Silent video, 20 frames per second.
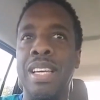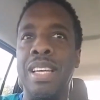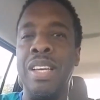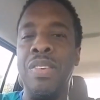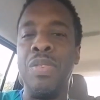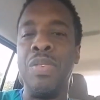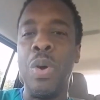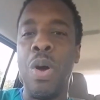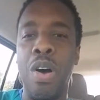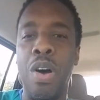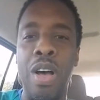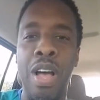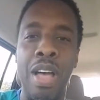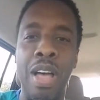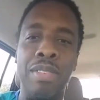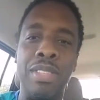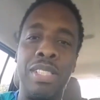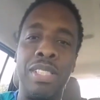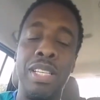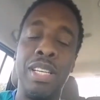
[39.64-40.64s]
If you all
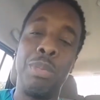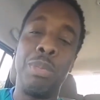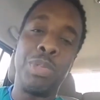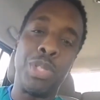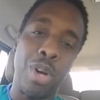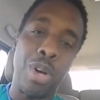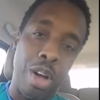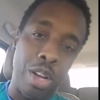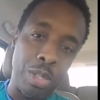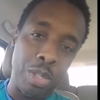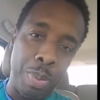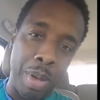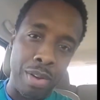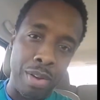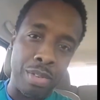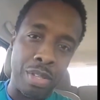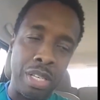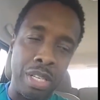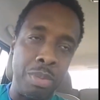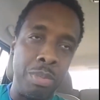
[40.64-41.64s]
haven't seen, I'm Charles
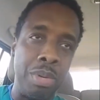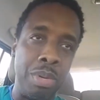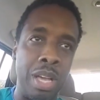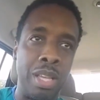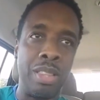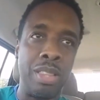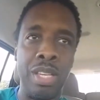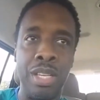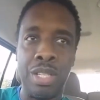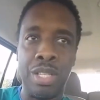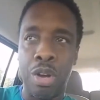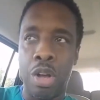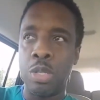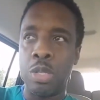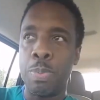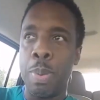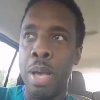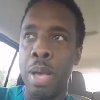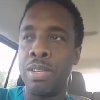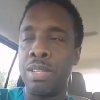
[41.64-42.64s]
Patrick. Hit me at
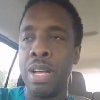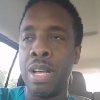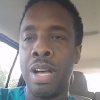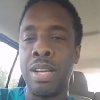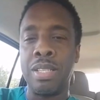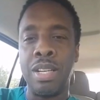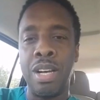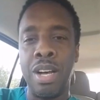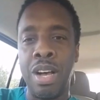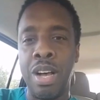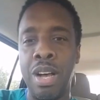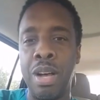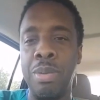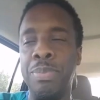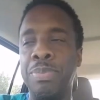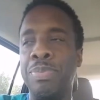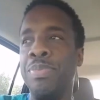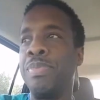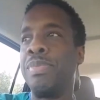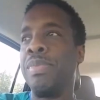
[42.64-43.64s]

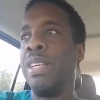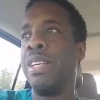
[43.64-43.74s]
thecharlespatrick.com.